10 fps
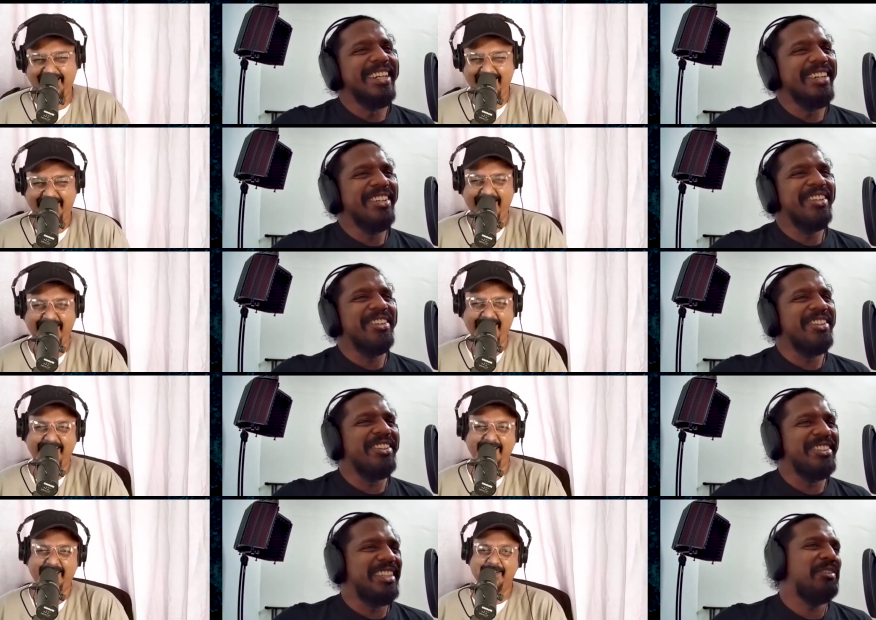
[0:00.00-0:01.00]
Speaker 1: oh,
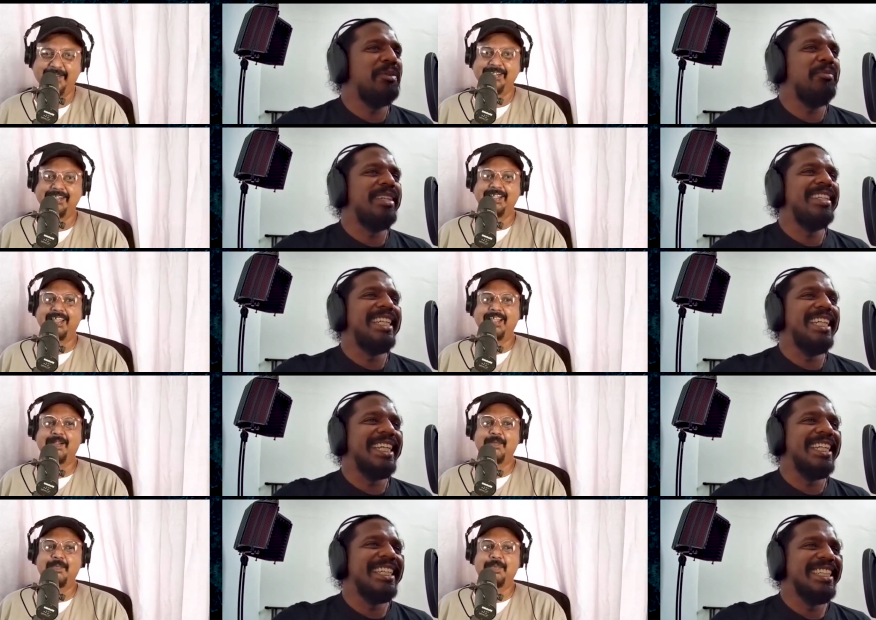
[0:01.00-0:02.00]
that would be the
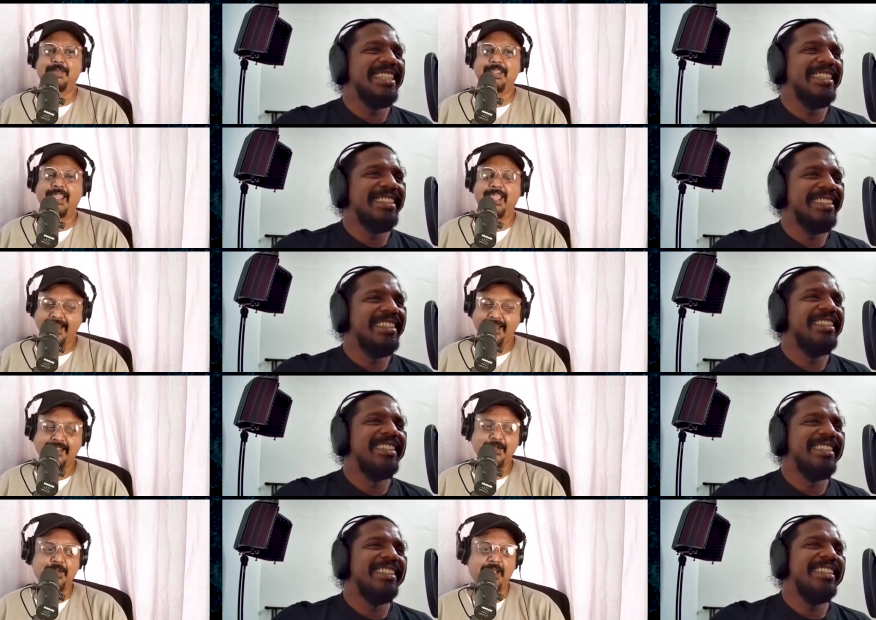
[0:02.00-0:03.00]
day. Anything
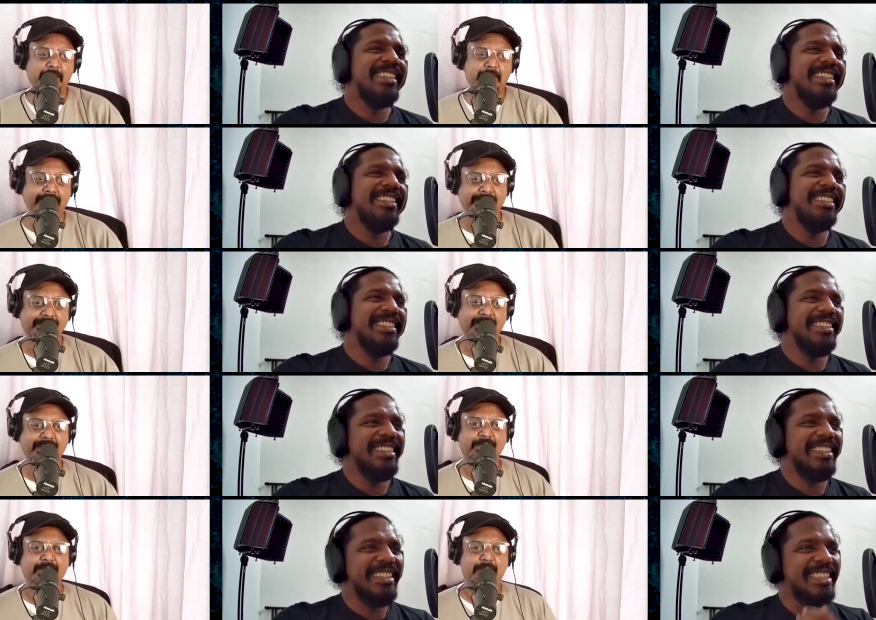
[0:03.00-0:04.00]
could happen. Anything,
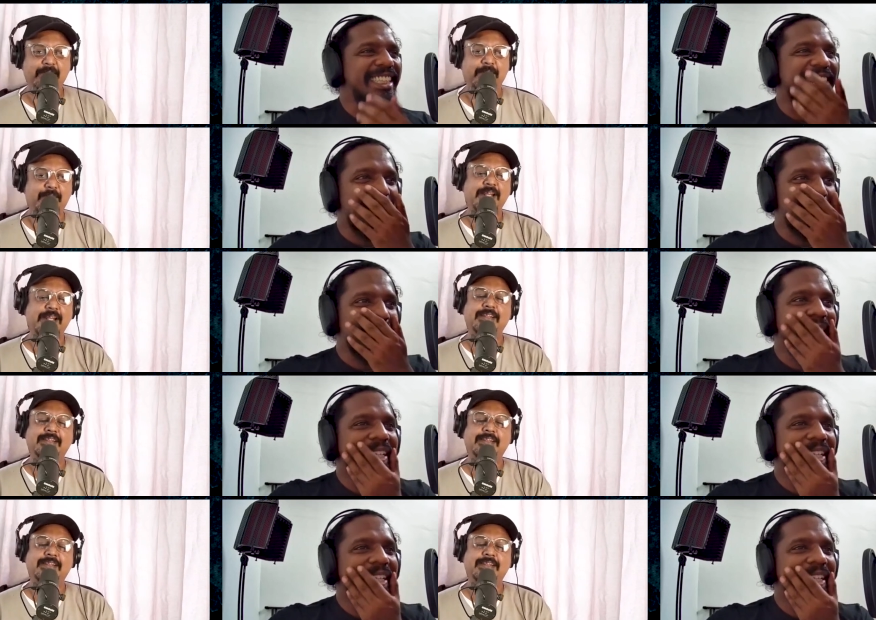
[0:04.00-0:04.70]
could happen. Brendan,